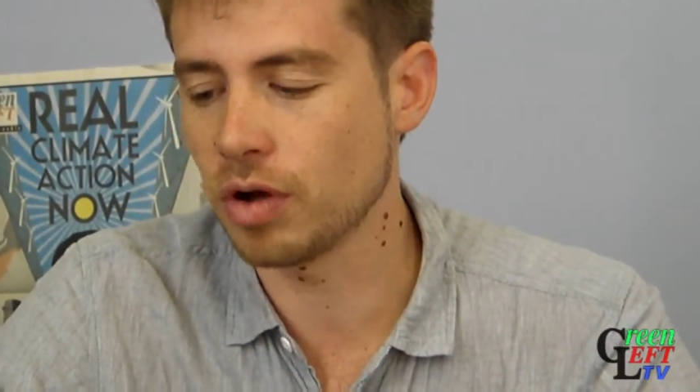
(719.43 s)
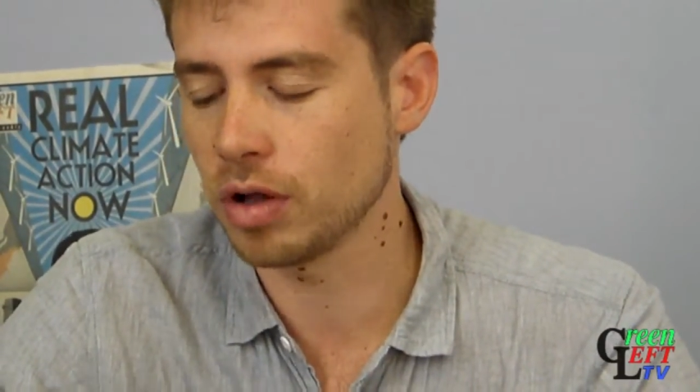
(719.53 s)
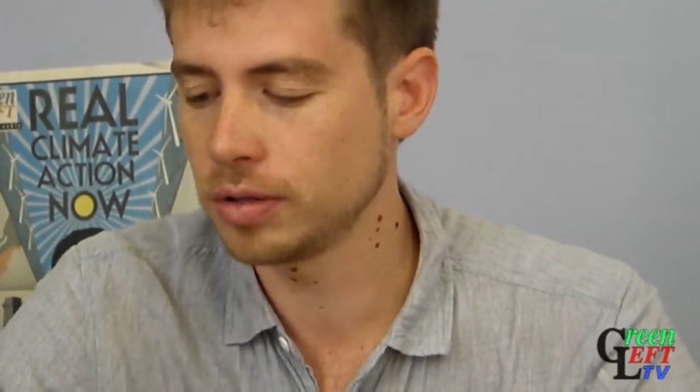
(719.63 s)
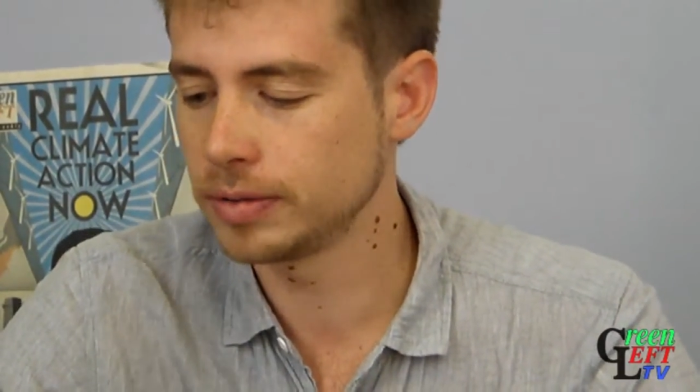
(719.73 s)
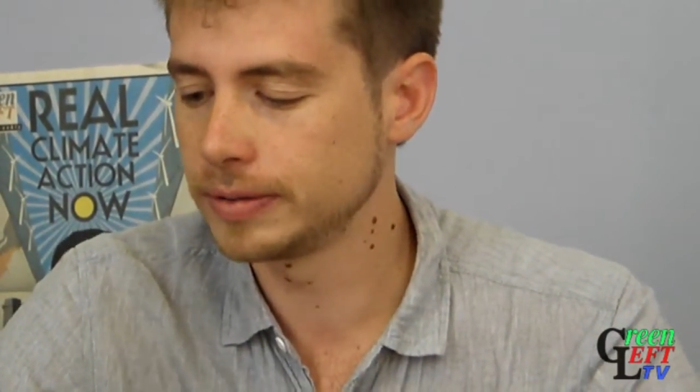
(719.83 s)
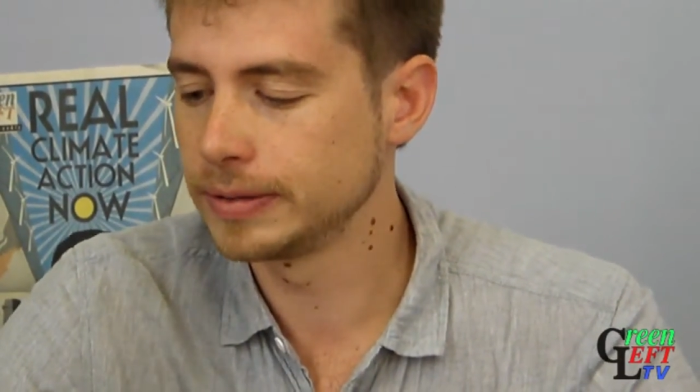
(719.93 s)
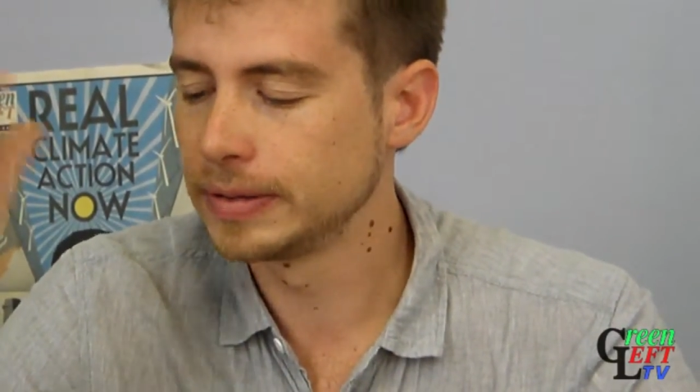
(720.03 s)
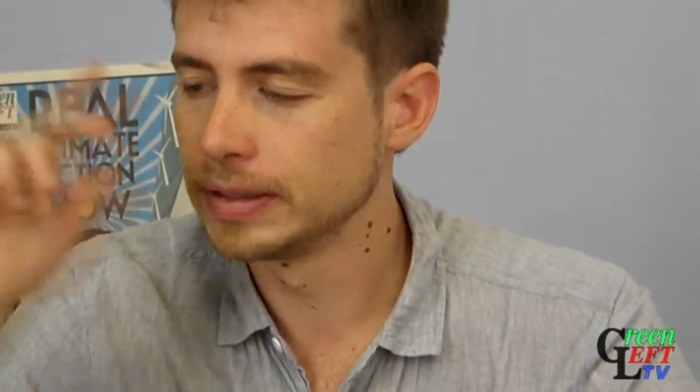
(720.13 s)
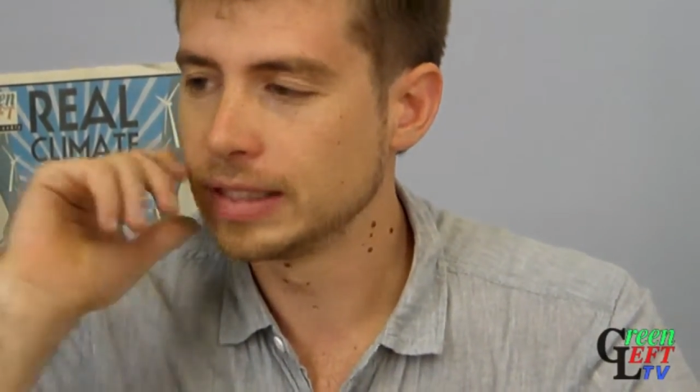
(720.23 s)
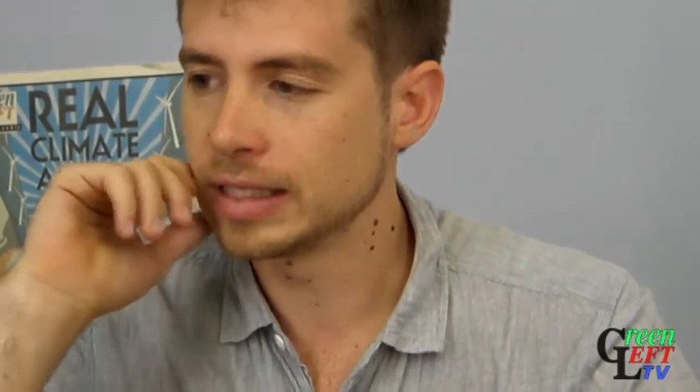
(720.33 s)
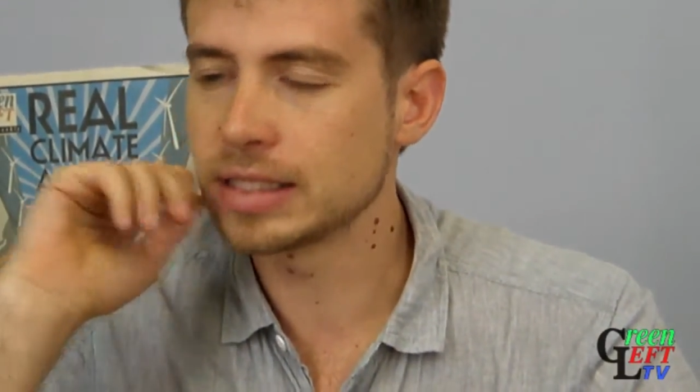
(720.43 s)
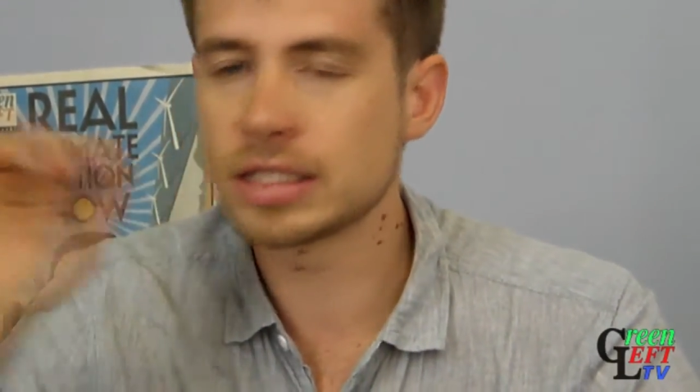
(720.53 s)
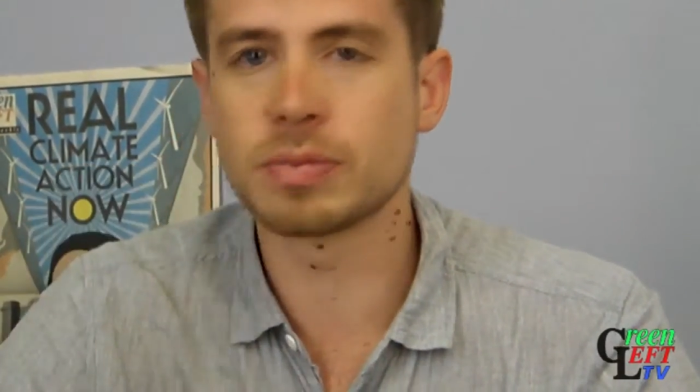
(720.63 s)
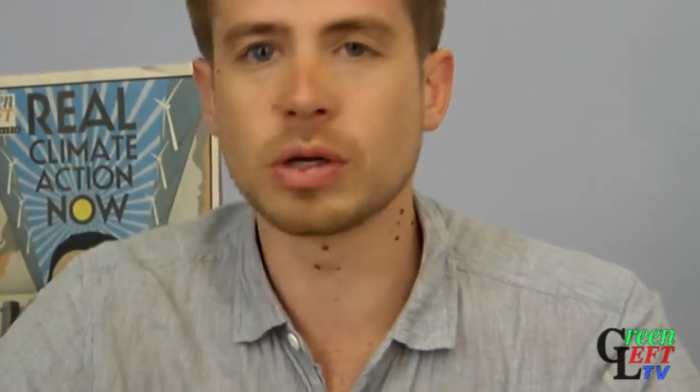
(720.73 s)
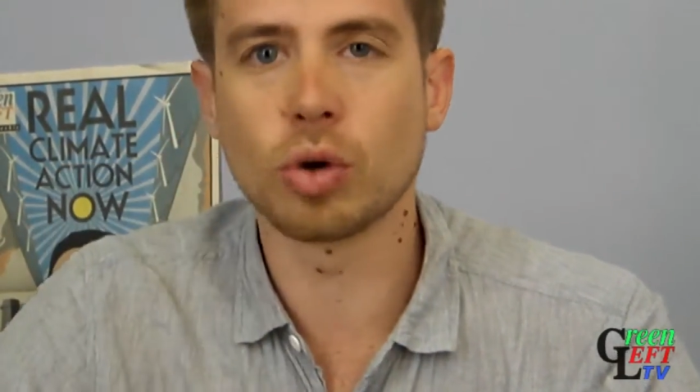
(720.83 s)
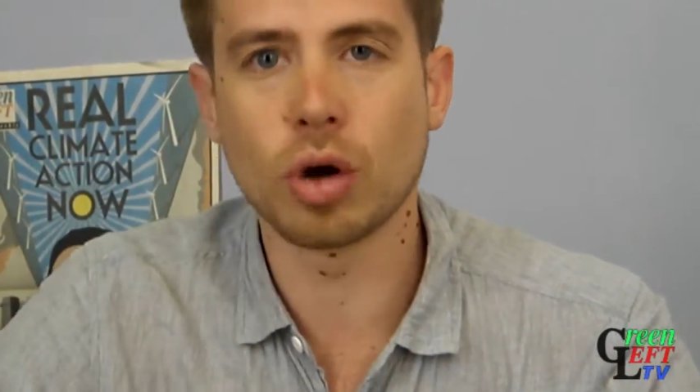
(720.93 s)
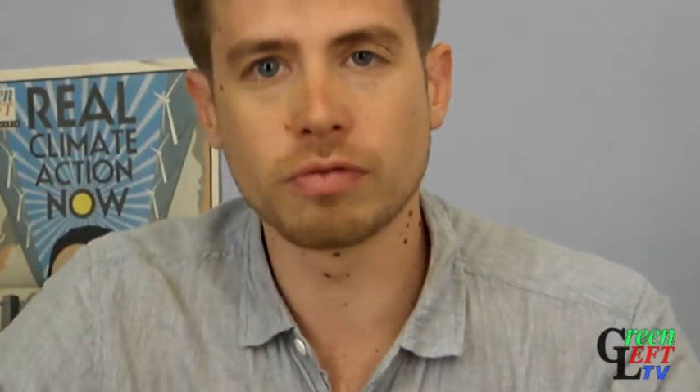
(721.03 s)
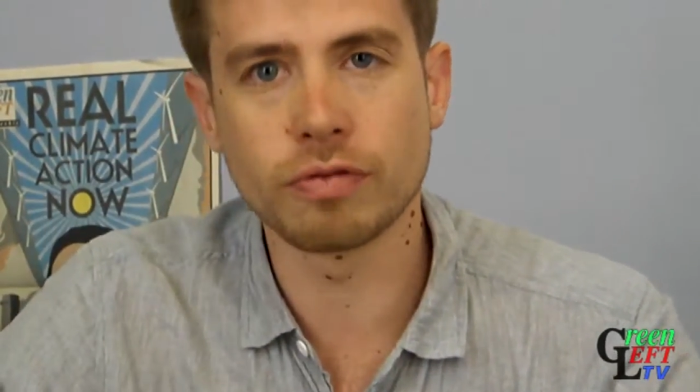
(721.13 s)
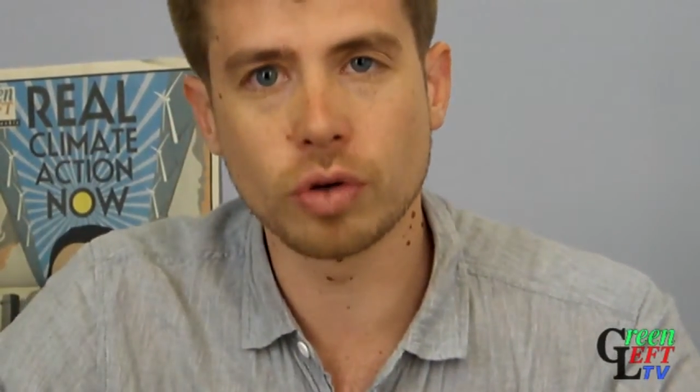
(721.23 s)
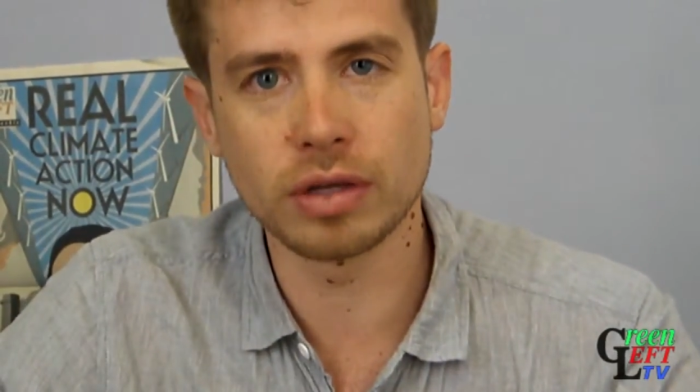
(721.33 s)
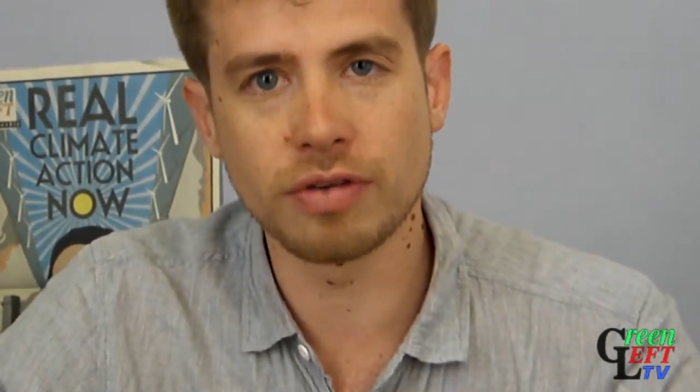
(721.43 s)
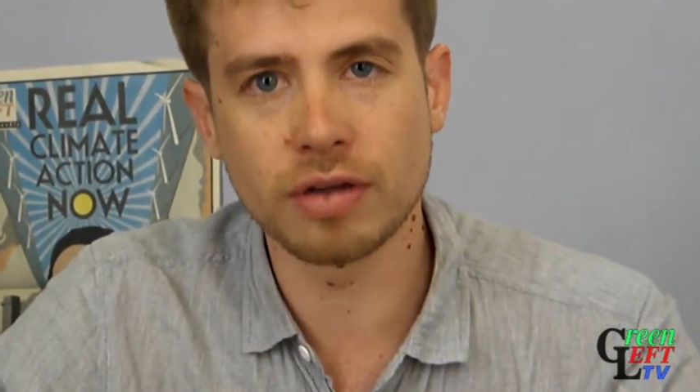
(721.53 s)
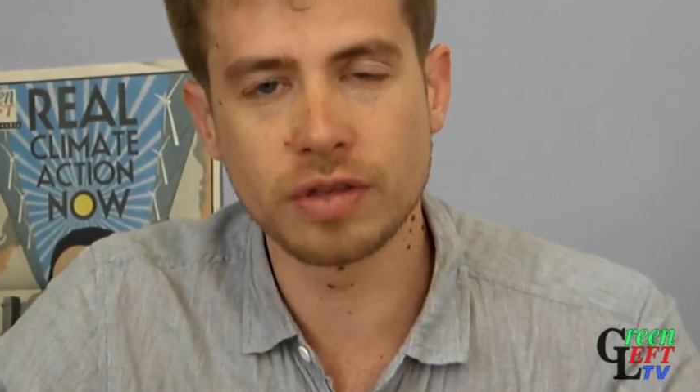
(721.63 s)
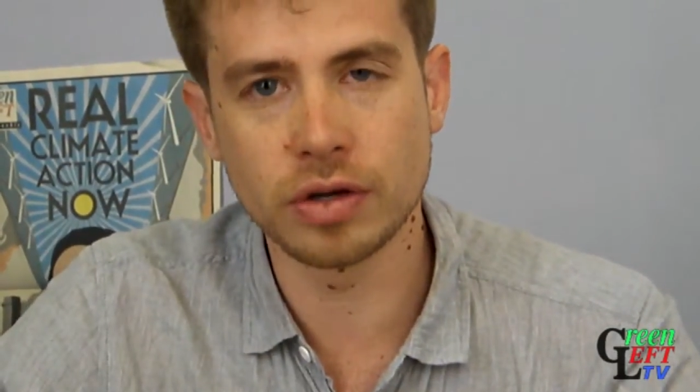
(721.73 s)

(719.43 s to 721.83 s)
all, is this has been going on for 45